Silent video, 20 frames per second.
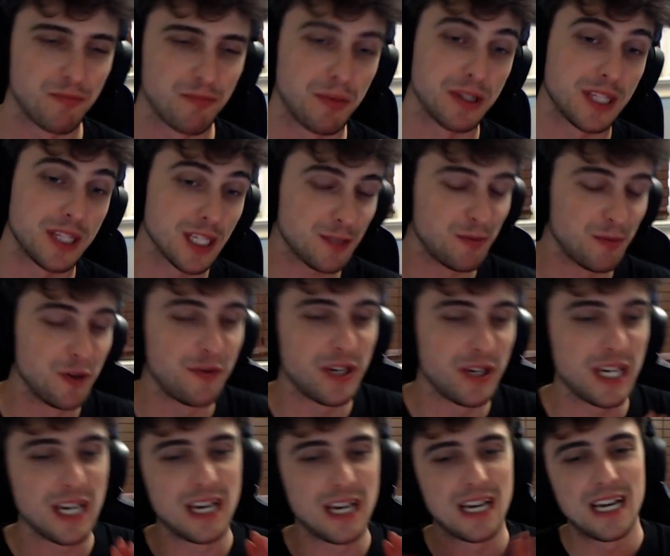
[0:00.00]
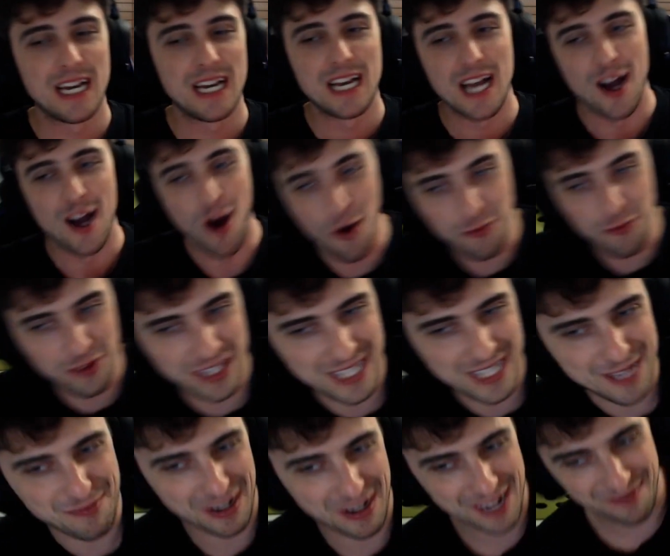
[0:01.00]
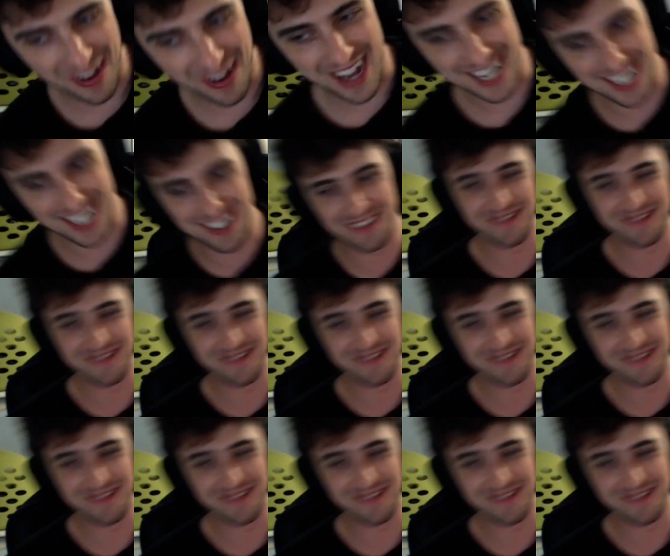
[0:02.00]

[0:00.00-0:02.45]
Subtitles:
But this movie, hopefully they bring it back up.